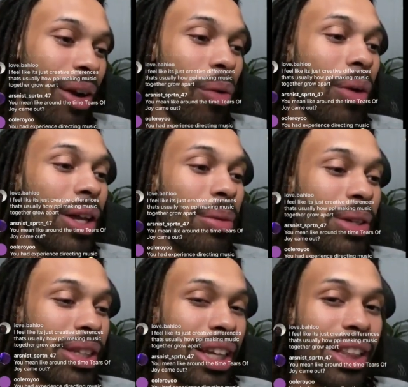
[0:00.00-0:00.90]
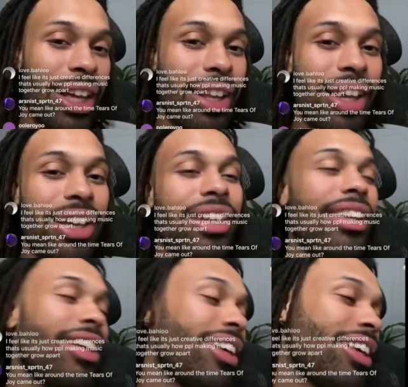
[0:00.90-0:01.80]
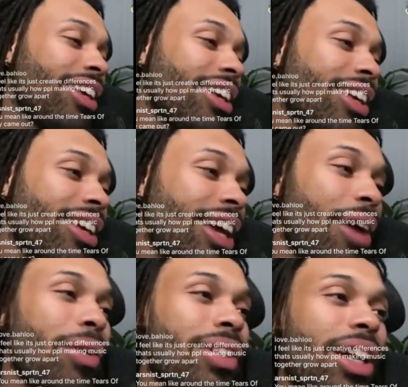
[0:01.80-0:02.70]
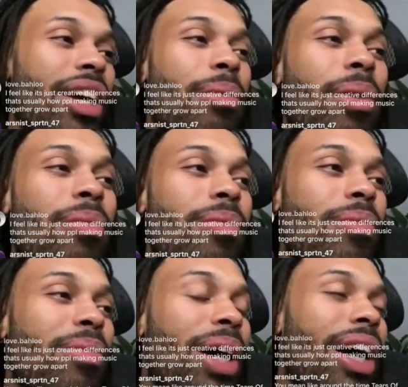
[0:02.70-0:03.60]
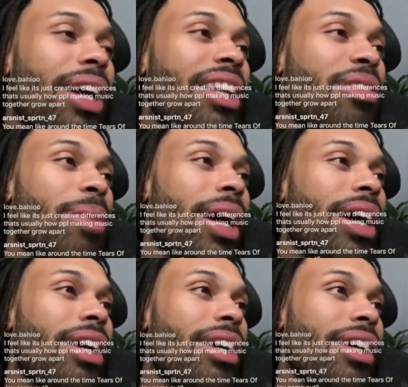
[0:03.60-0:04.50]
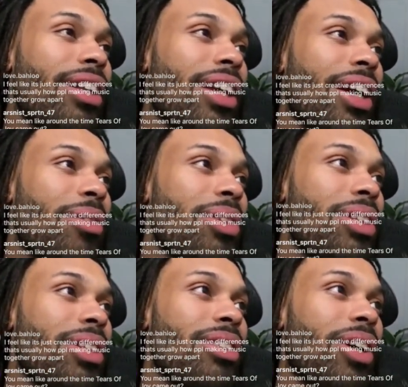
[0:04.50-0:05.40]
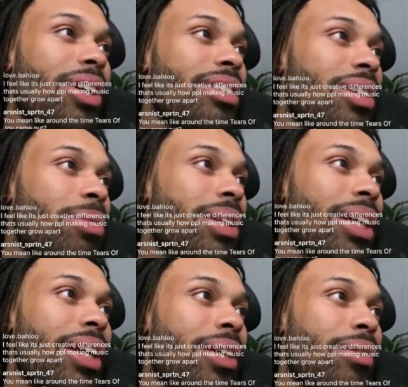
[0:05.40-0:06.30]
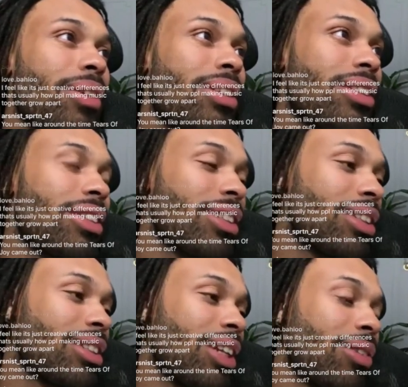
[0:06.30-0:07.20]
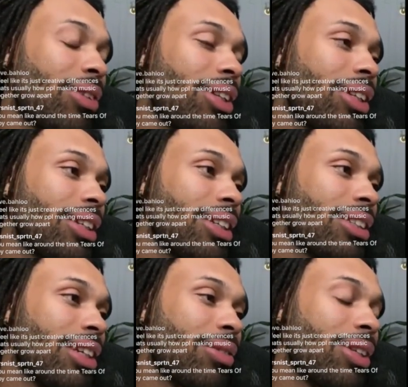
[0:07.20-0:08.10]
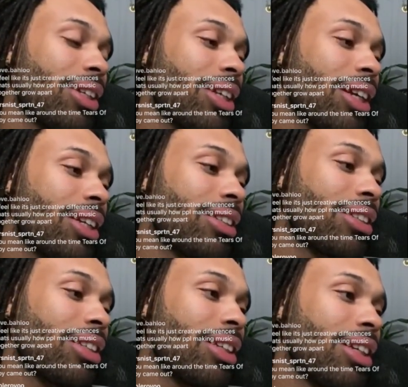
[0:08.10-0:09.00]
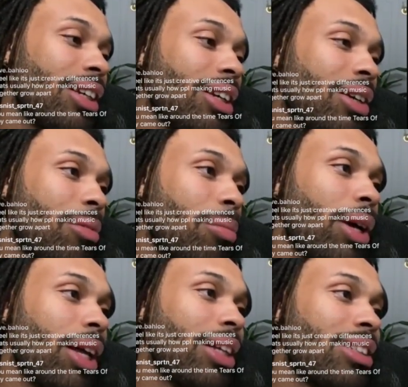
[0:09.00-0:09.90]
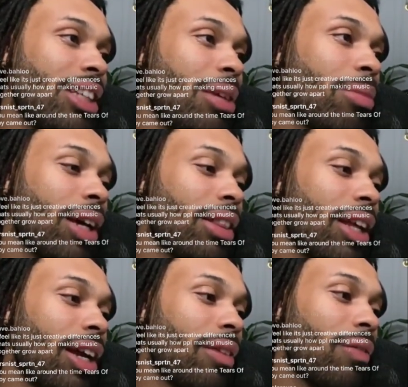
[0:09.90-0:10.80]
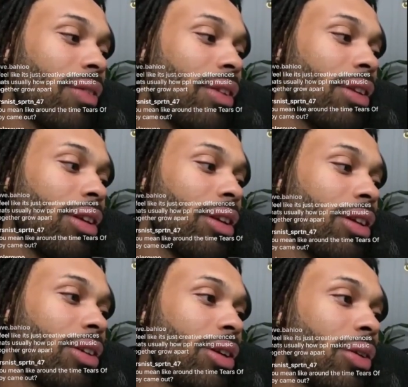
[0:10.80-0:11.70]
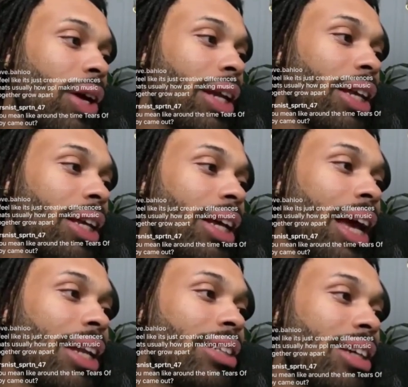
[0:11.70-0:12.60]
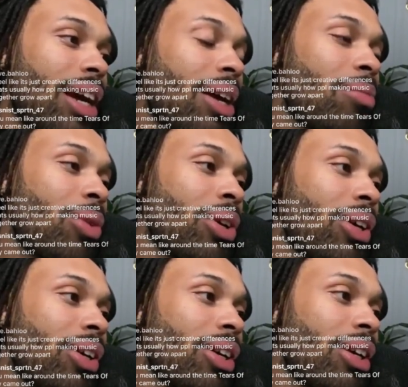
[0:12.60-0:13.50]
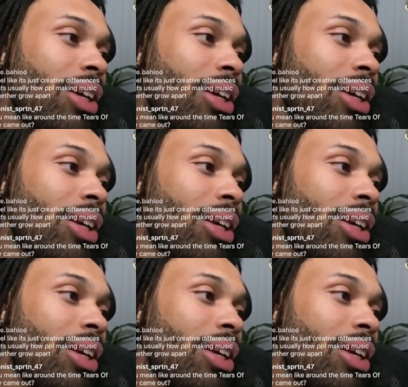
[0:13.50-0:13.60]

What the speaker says: don't want him to think that, every time I'm behind his back, I'm talking something negative, because it's not really the case. But it seemed like that, and at a time where,